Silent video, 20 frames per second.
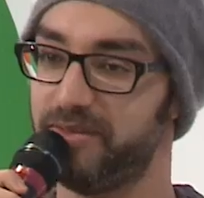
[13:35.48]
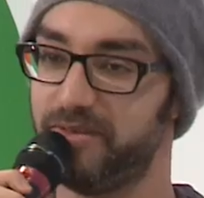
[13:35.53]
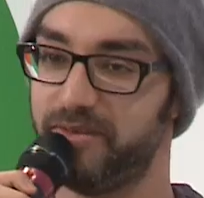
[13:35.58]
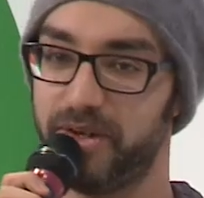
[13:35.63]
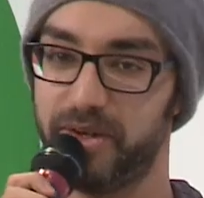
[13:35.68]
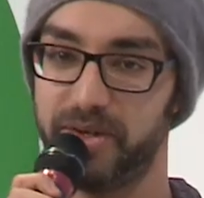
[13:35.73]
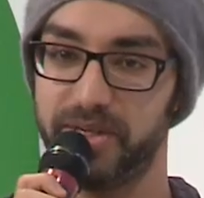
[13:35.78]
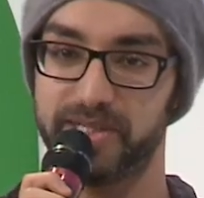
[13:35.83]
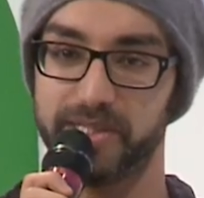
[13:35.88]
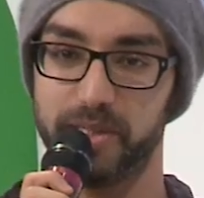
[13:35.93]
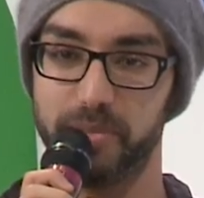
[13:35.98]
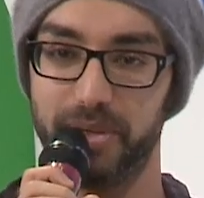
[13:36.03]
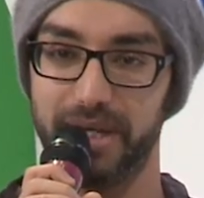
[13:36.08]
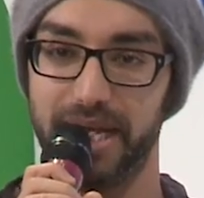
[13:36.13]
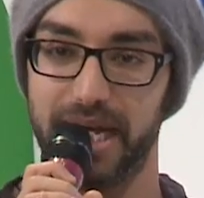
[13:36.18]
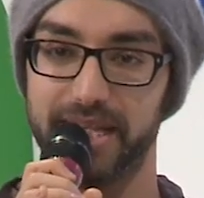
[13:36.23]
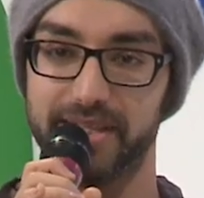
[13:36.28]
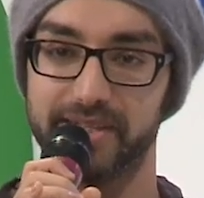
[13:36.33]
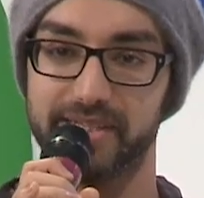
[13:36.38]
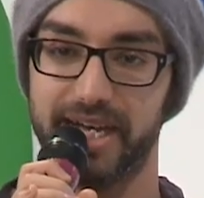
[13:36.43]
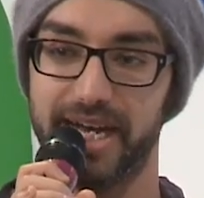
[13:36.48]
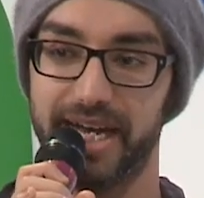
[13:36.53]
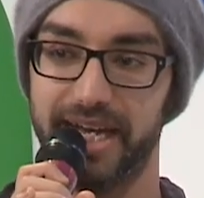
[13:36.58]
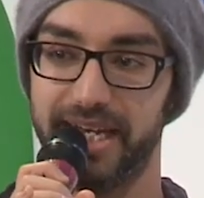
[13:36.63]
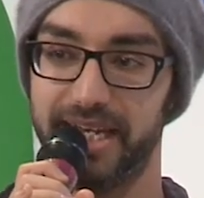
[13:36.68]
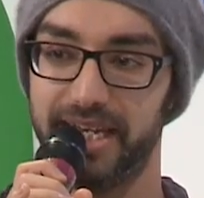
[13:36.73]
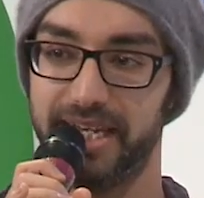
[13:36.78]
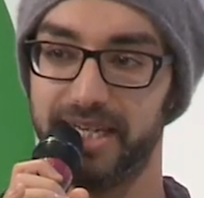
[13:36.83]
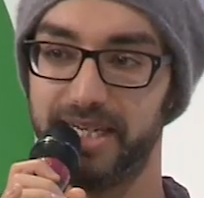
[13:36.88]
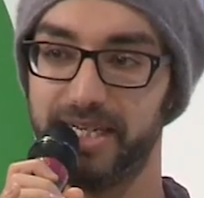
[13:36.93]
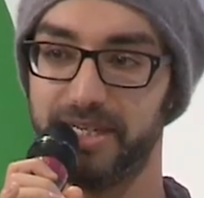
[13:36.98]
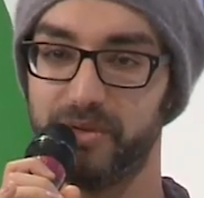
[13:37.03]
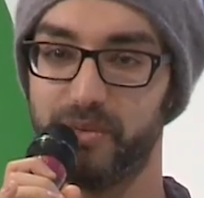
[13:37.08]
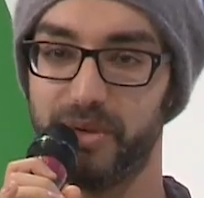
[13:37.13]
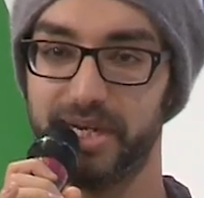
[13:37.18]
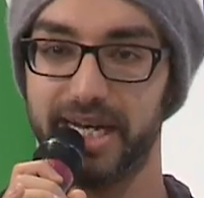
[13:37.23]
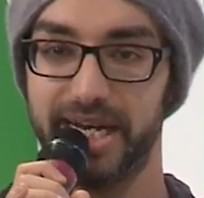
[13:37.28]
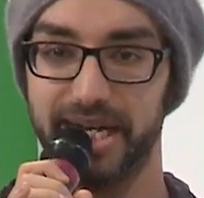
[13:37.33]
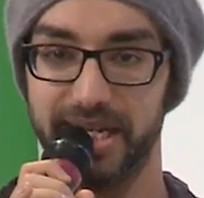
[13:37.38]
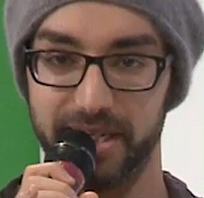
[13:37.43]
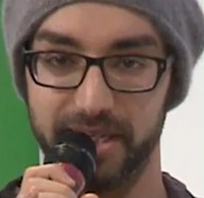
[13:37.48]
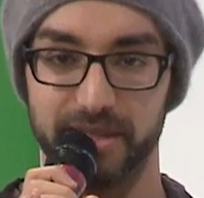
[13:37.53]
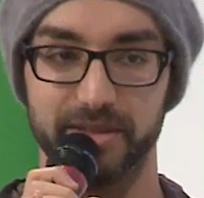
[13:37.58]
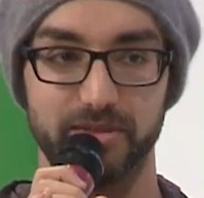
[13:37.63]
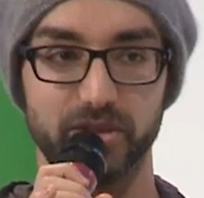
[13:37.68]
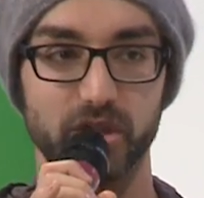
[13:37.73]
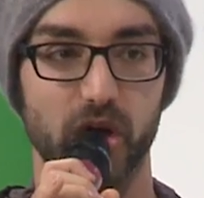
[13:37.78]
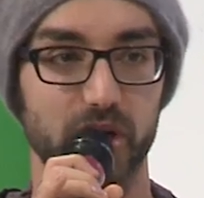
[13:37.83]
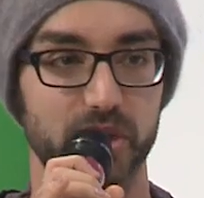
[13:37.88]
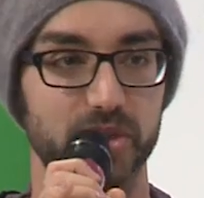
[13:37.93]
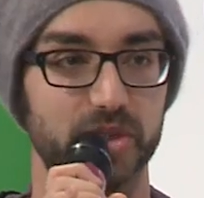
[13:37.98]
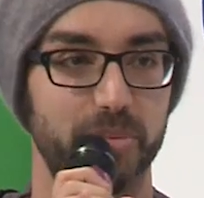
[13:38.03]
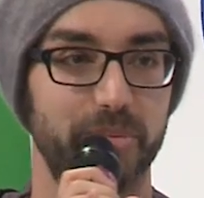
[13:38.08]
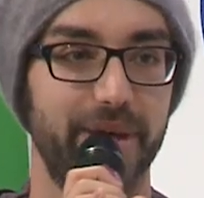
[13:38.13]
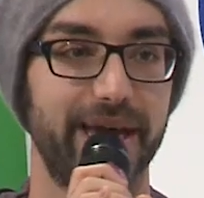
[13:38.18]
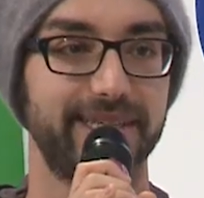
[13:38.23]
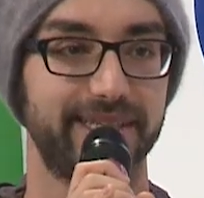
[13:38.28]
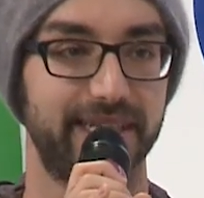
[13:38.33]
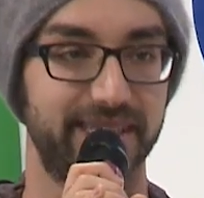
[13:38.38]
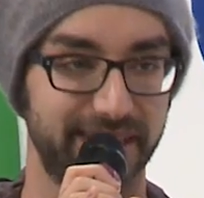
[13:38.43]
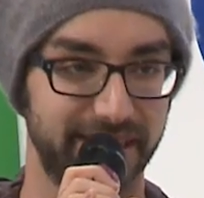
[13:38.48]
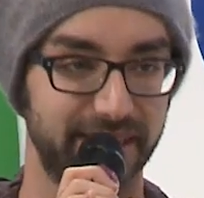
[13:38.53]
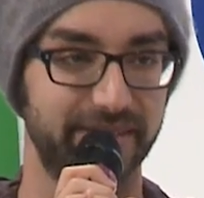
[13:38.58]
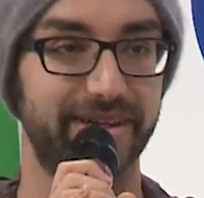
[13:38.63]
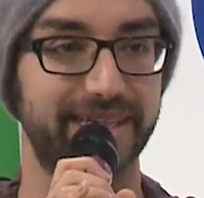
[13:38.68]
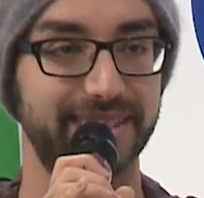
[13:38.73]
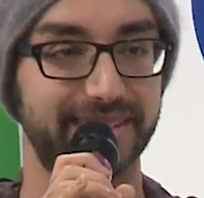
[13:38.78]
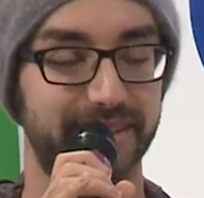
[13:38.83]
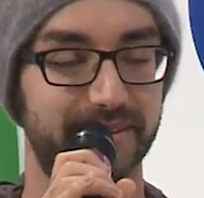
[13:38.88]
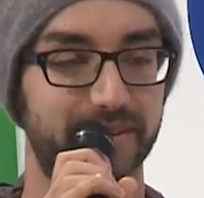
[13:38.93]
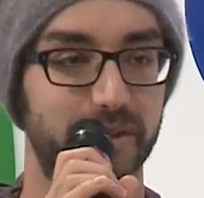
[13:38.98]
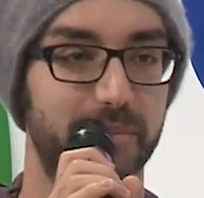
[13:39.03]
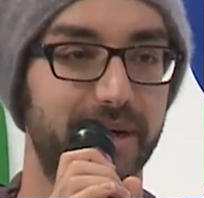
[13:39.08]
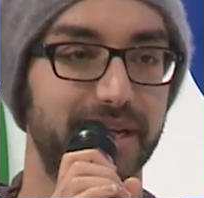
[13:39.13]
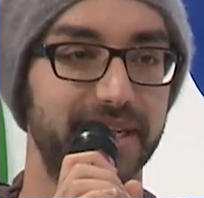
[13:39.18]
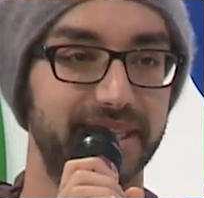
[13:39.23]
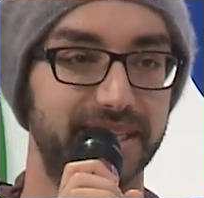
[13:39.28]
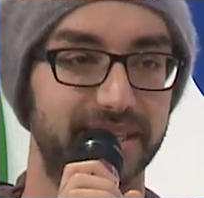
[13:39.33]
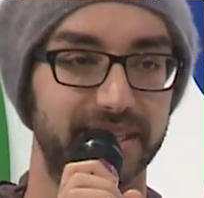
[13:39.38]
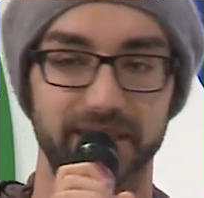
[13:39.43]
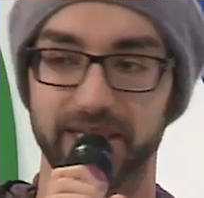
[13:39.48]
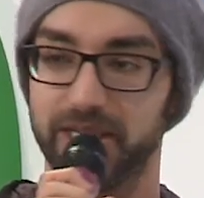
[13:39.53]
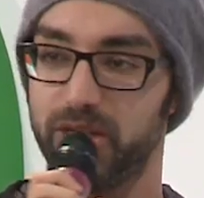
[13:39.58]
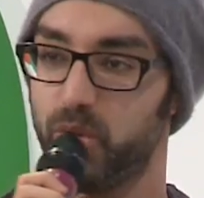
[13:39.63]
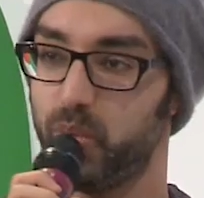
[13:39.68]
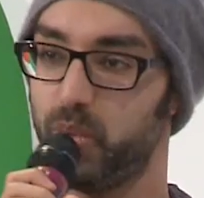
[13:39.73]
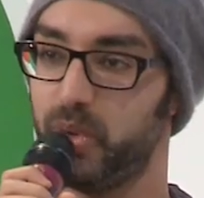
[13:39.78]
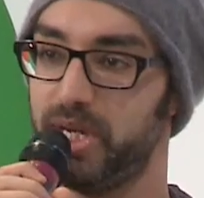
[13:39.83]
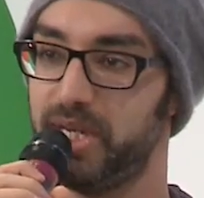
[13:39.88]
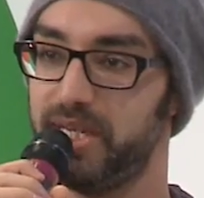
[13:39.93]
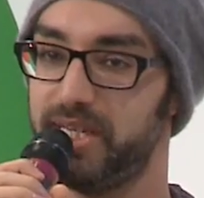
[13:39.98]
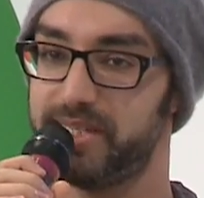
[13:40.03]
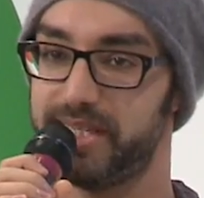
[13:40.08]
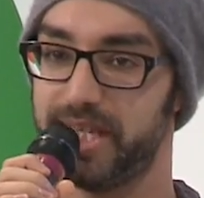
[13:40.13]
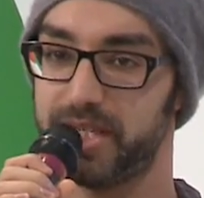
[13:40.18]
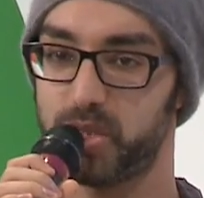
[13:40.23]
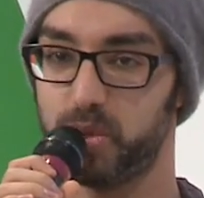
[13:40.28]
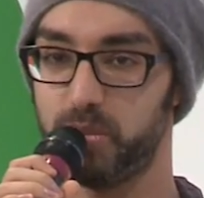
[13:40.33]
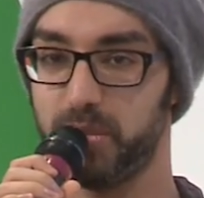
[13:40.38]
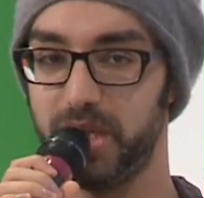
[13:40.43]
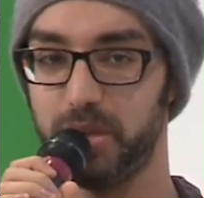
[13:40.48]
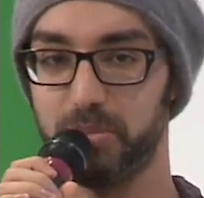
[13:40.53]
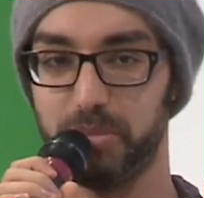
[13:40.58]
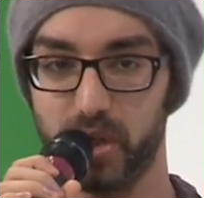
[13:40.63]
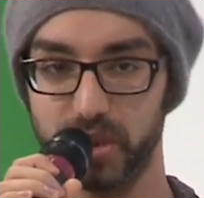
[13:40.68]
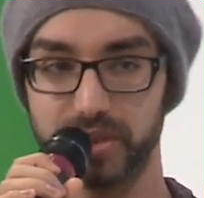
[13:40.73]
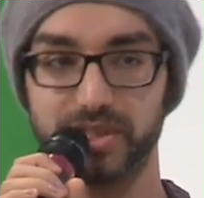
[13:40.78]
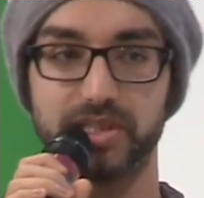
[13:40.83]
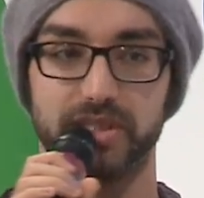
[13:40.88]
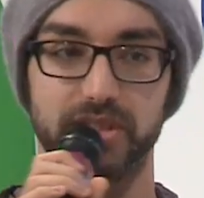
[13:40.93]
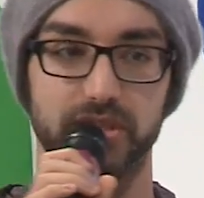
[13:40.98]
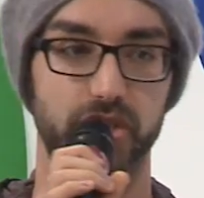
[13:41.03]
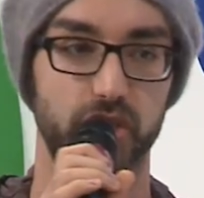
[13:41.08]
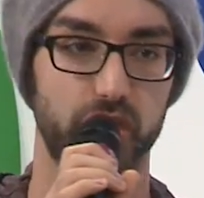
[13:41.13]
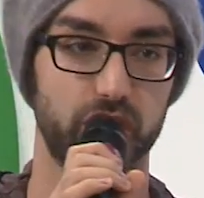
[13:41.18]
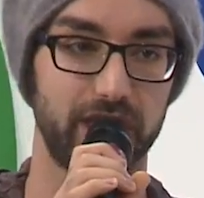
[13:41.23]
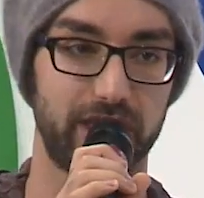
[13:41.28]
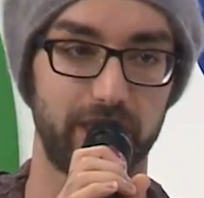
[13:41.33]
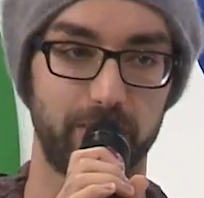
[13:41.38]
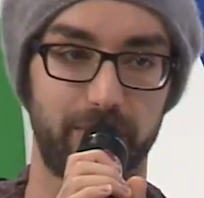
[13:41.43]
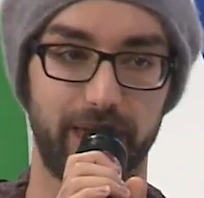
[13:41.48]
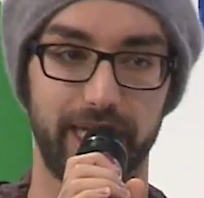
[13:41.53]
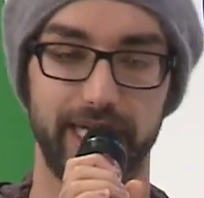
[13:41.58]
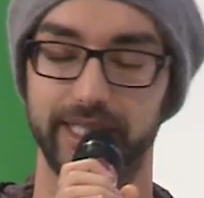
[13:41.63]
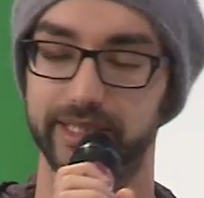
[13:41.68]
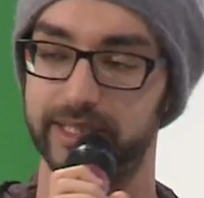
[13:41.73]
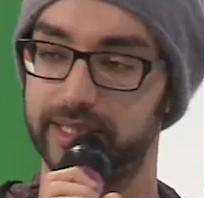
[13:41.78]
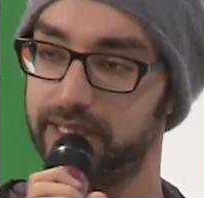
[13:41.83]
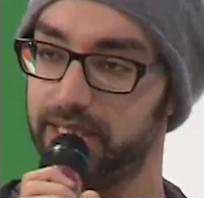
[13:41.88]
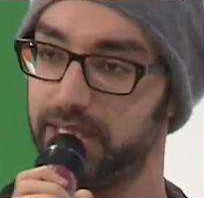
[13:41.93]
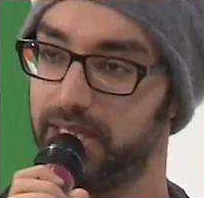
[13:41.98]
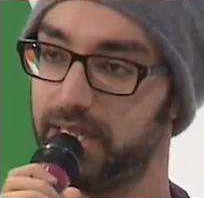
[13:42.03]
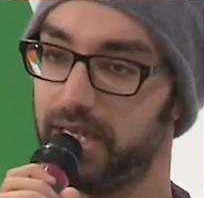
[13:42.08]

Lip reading: very simple answer. When I talked to Matt and he invested the money, he said to me, Boston is a shitty place.